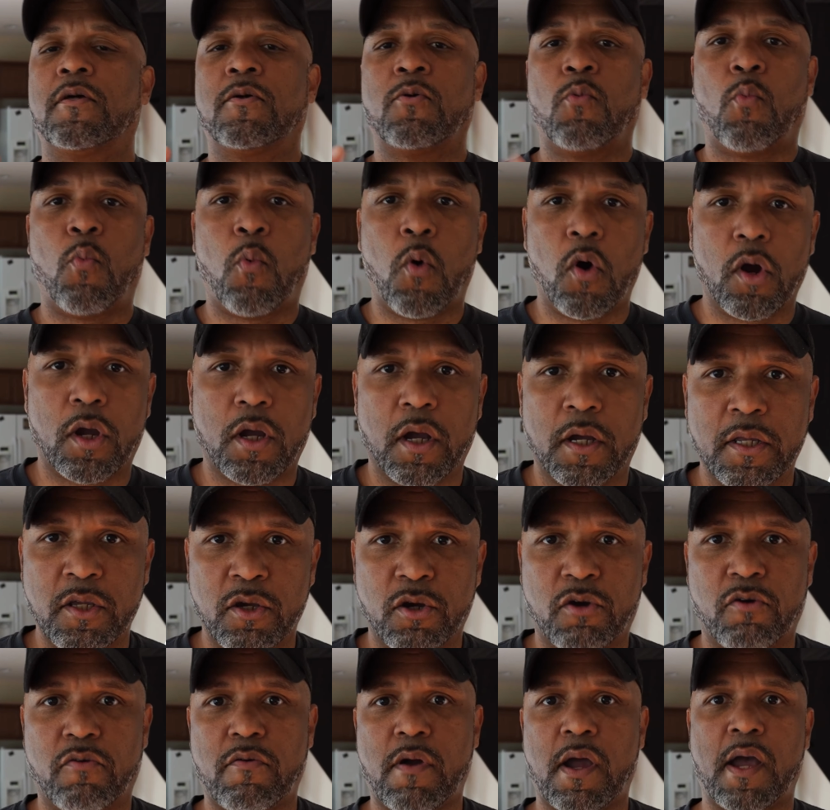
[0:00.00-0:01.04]
work on your
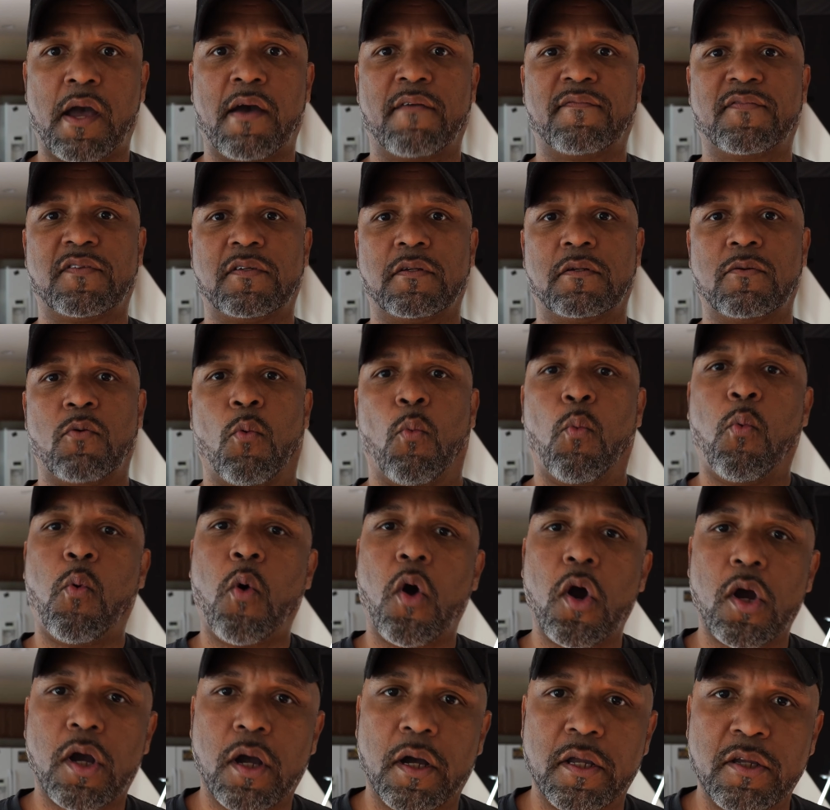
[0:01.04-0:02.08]
craft,
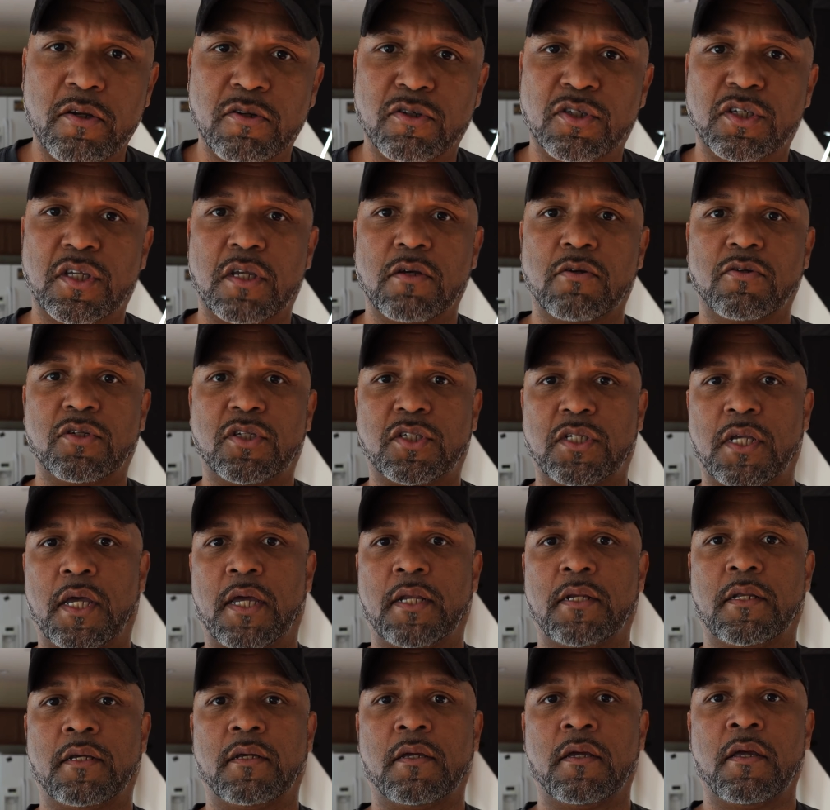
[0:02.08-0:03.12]
work on your skill set.